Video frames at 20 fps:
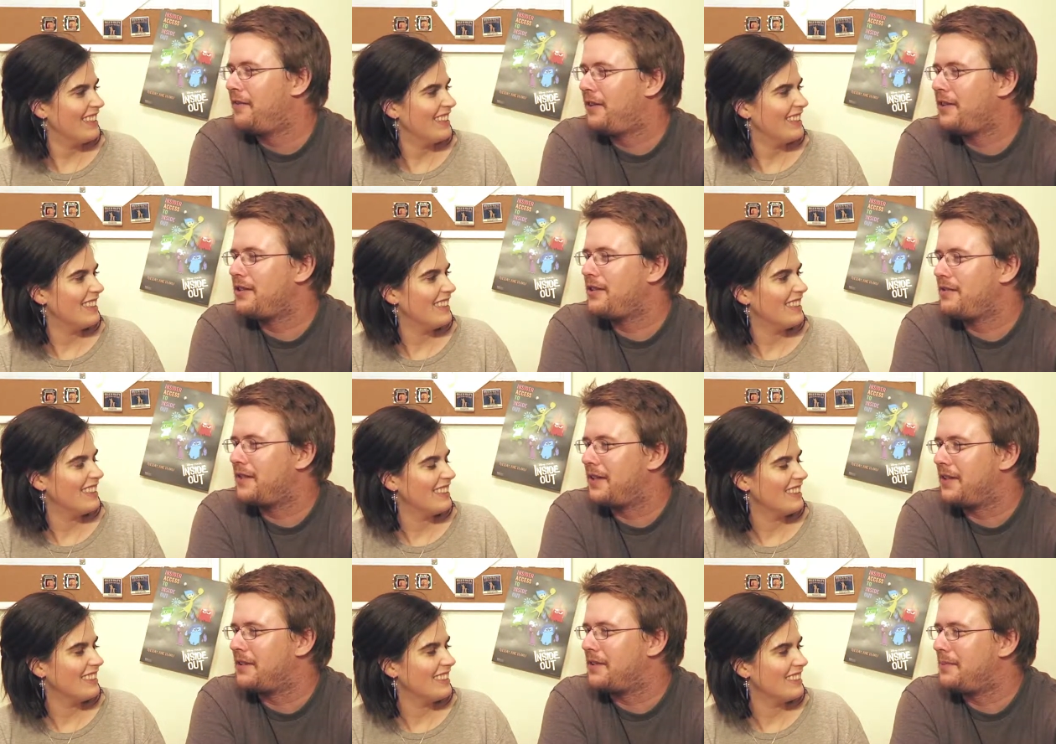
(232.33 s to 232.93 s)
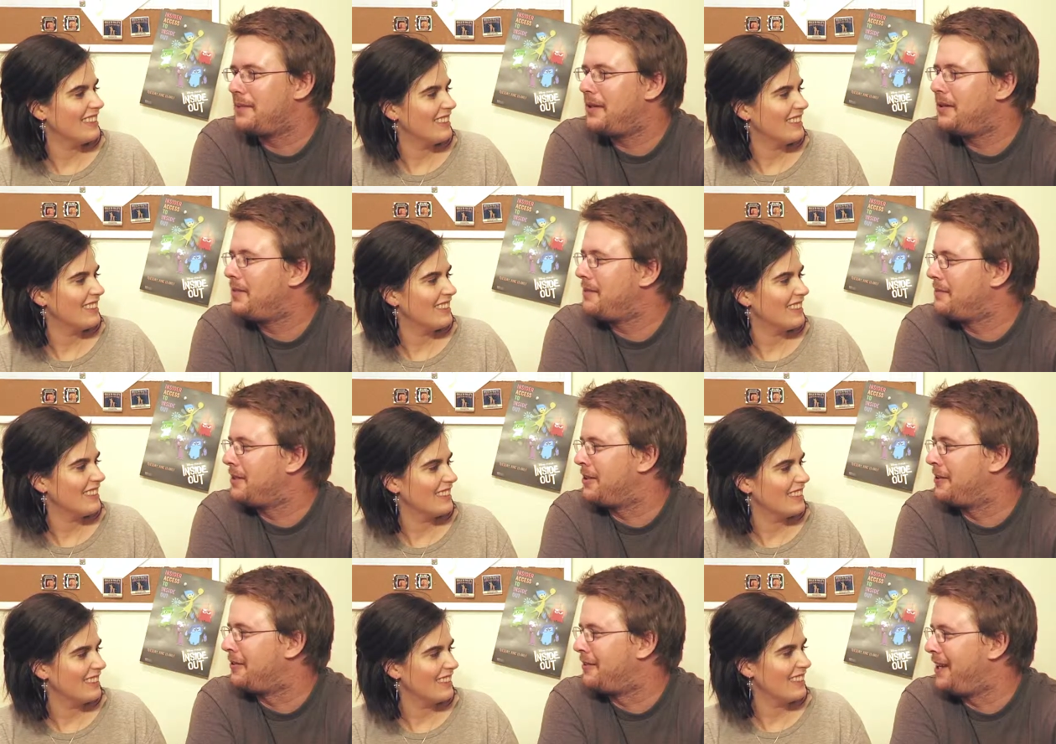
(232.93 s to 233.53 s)
Speaker 1: First of all, smell
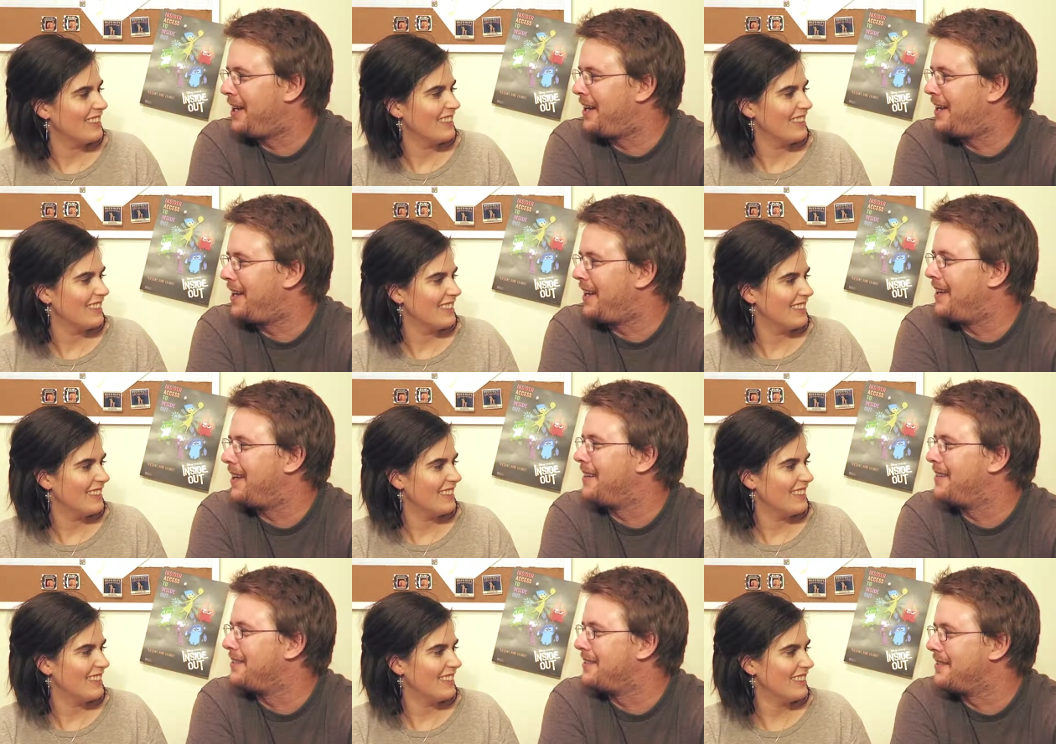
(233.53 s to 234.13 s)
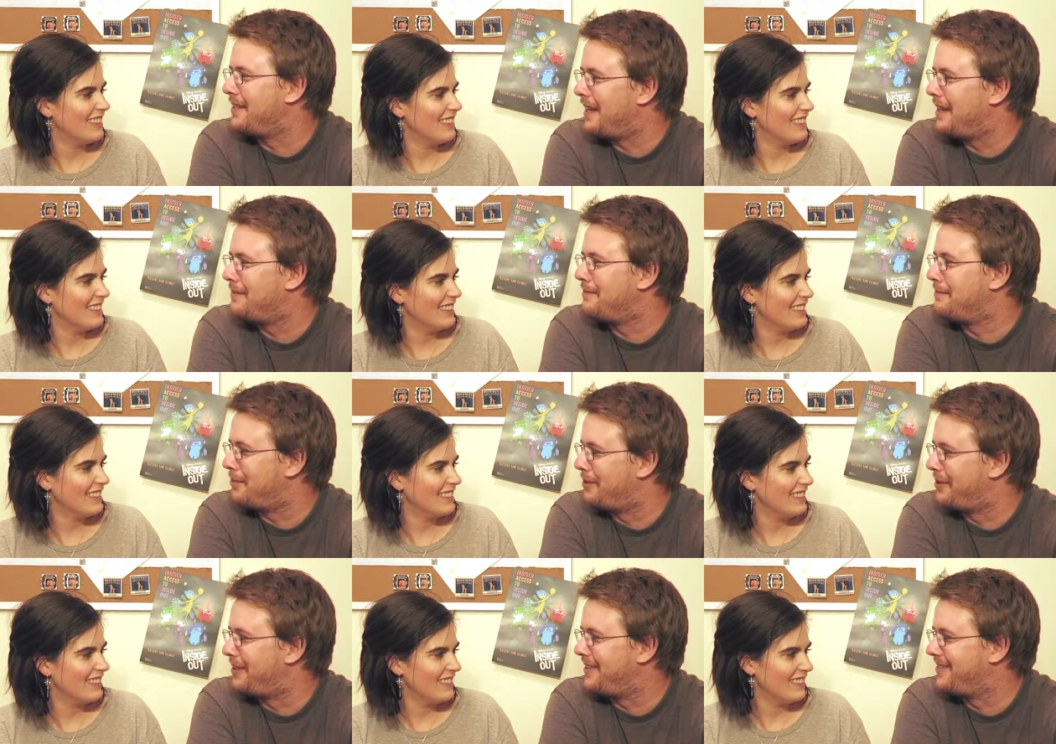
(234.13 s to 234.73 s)
I'm gonna rate as not
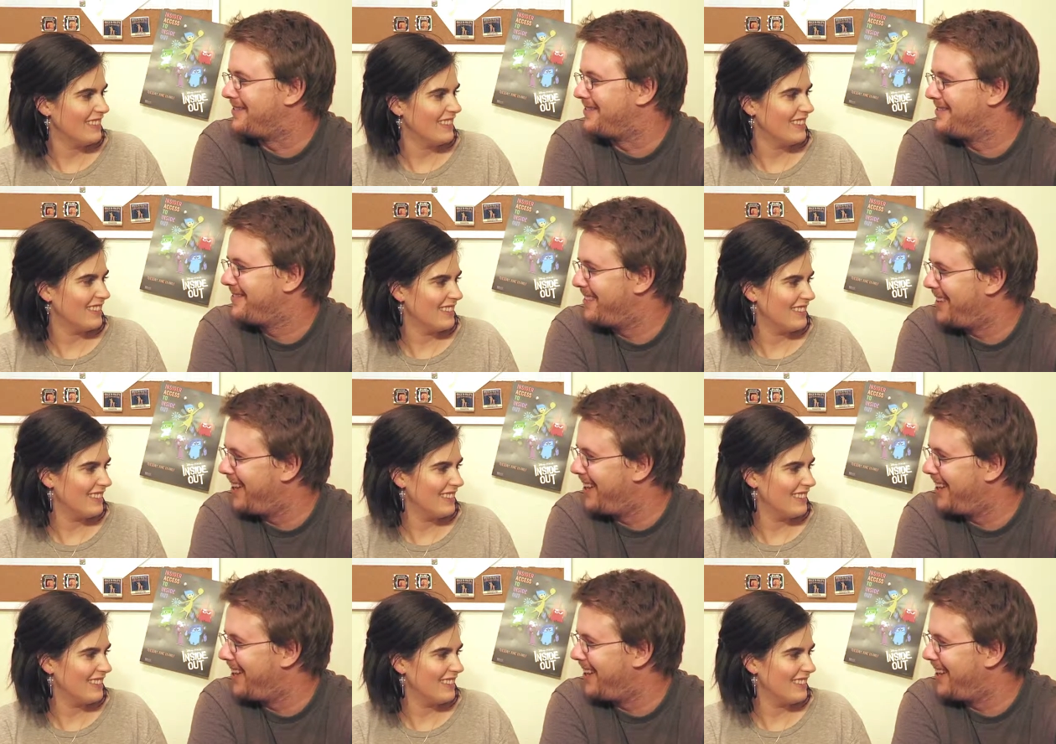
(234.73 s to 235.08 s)
important.